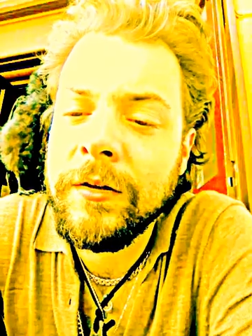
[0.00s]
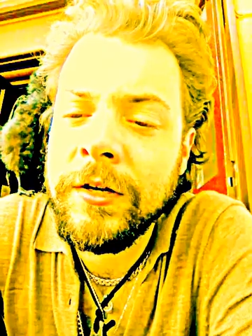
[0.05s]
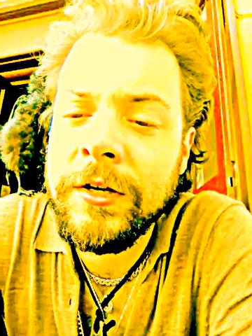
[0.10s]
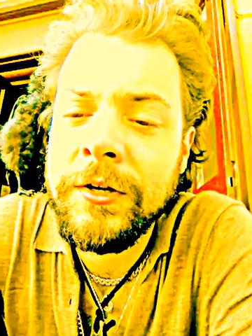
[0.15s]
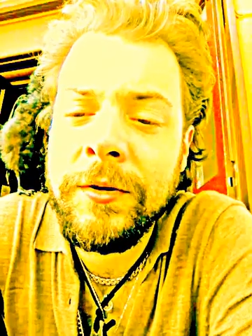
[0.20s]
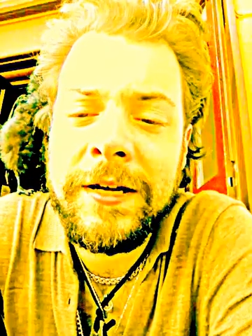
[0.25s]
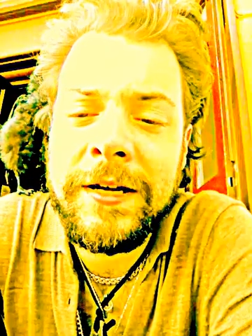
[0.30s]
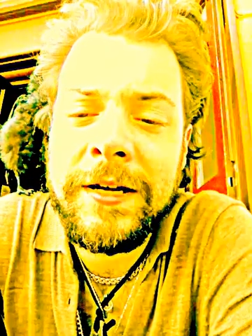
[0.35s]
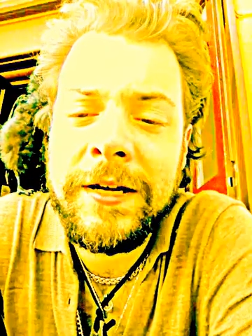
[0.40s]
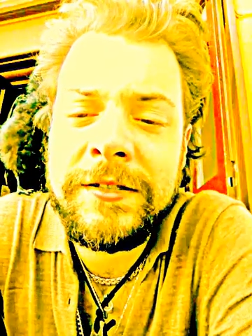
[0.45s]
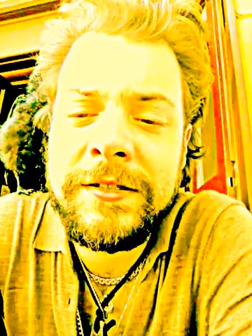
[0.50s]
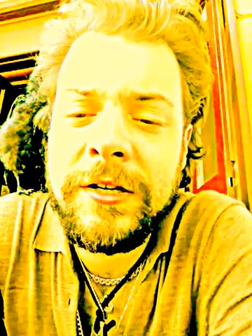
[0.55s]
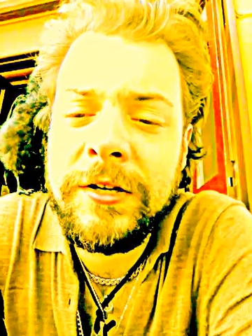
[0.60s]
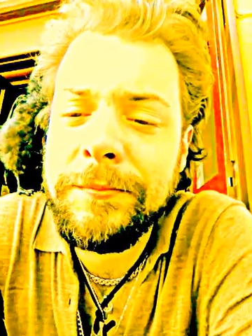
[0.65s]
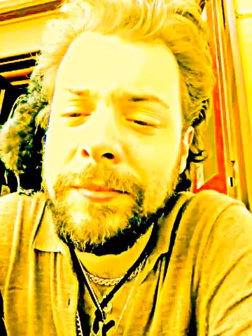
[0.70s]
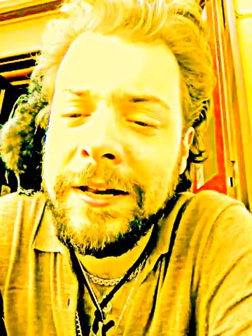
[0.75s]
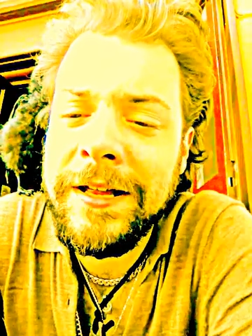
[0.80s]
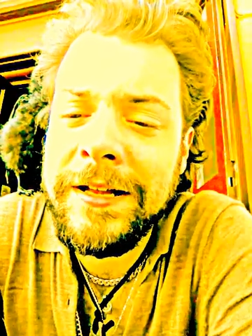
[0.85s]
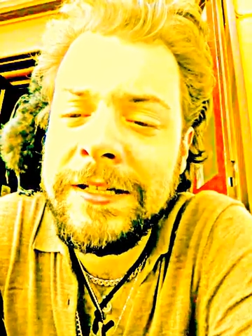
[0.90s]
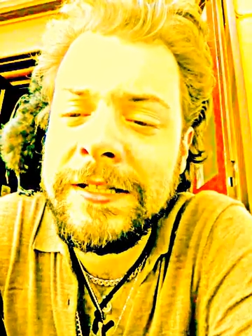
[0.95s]
who has no
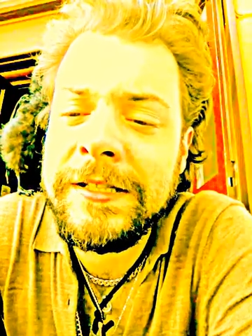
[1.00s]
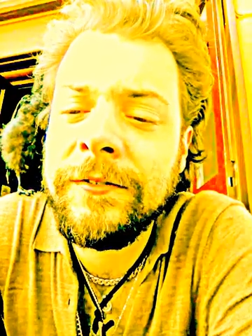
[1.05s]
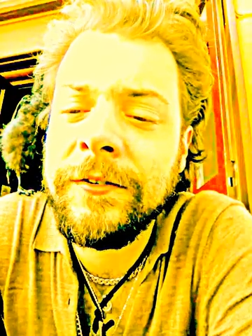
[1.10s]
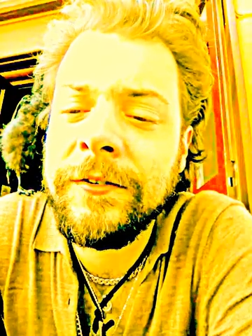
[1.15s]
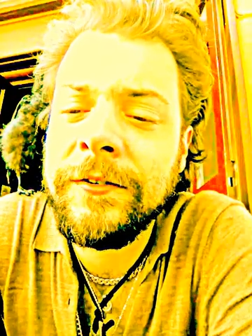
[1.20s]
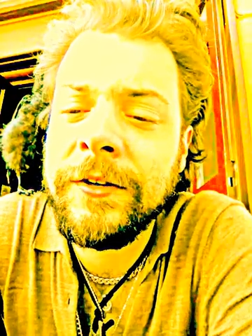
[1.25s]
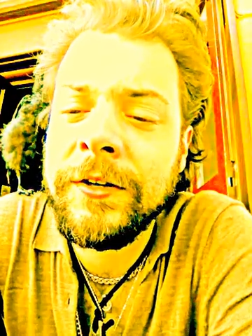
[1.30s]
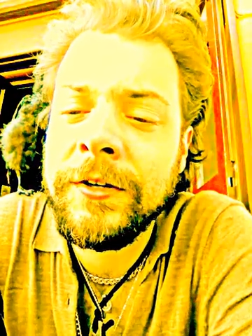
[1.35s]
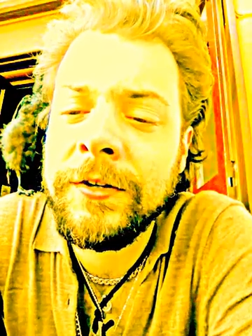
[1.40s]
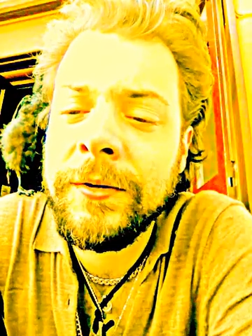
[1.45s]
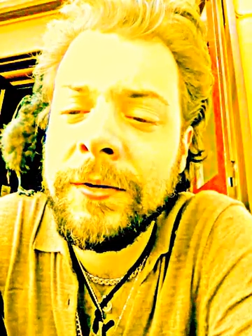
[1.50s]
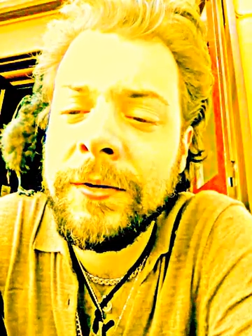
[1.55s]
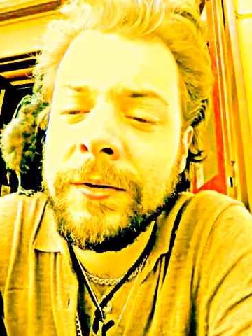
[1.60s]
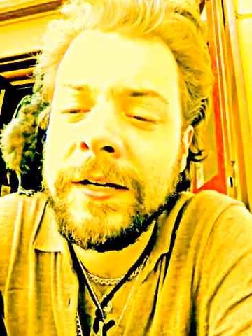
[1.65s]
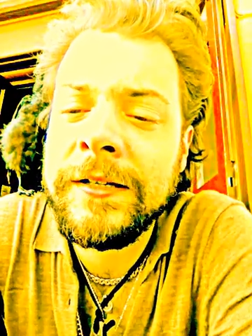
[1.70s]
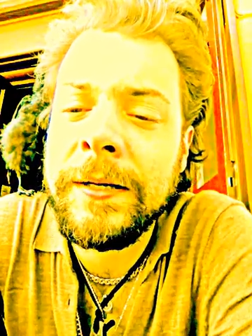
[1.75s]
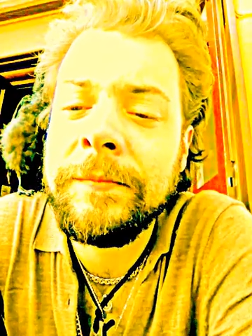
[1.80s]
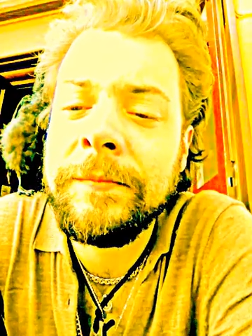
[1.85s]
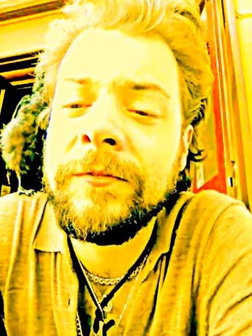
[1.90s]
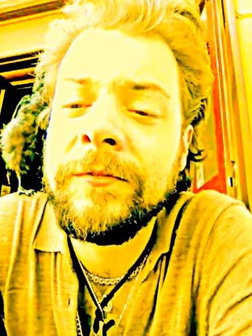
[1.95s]
plans for you
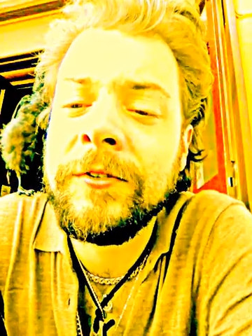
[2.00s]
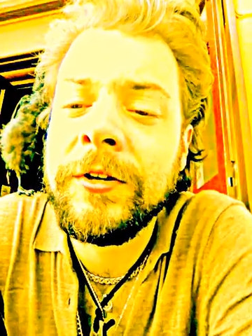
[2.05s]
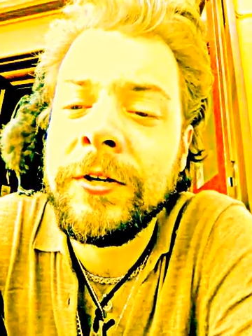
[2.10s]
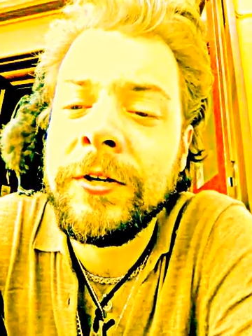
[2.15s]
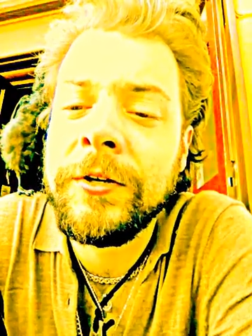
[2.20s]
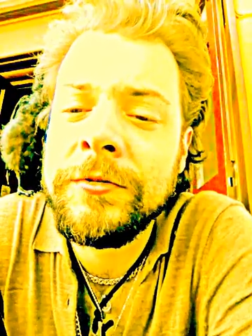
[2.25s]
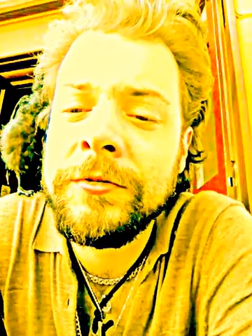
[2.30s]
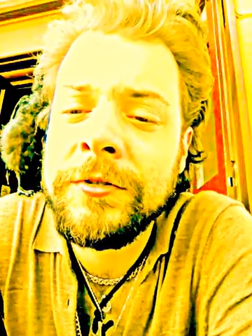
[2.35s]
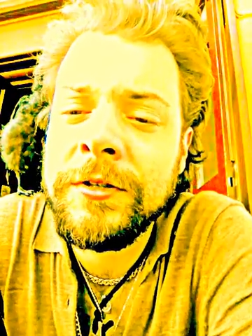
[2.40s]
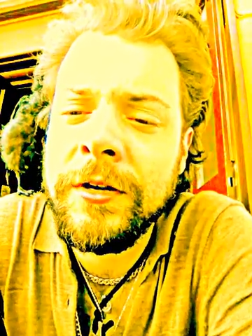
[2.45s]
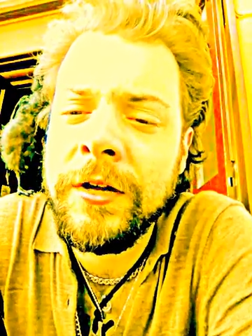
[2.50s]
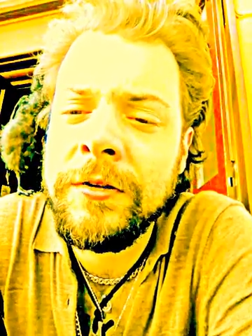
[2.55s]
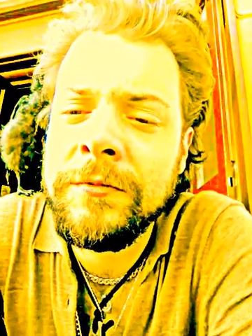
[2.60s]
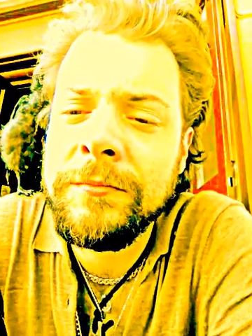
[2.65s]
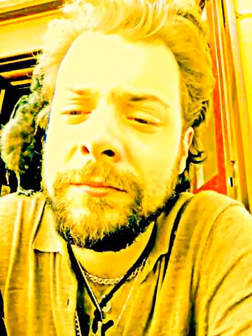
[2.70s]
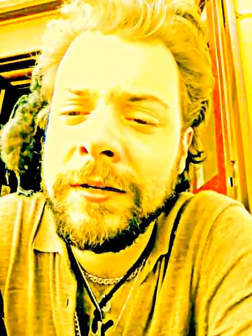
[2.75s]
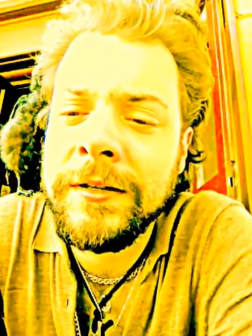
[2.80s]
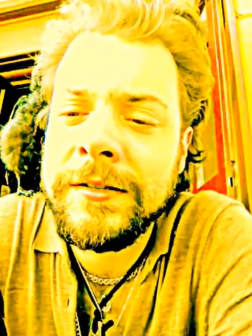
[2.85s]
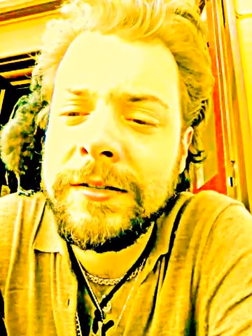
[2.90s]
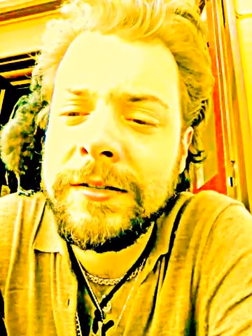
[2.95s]
except for you to know
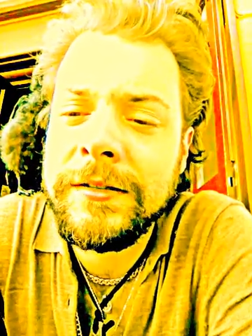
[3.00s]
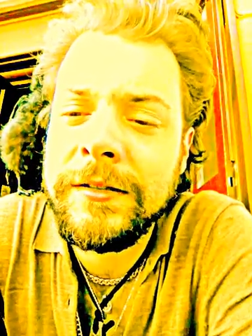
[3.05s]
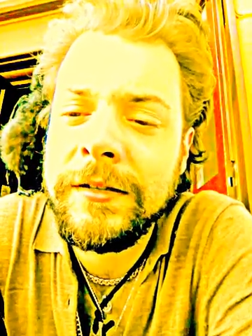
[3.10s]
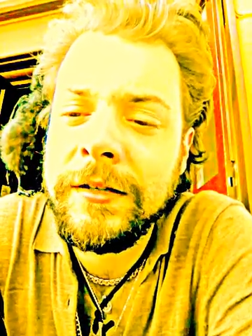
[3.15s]
bliss.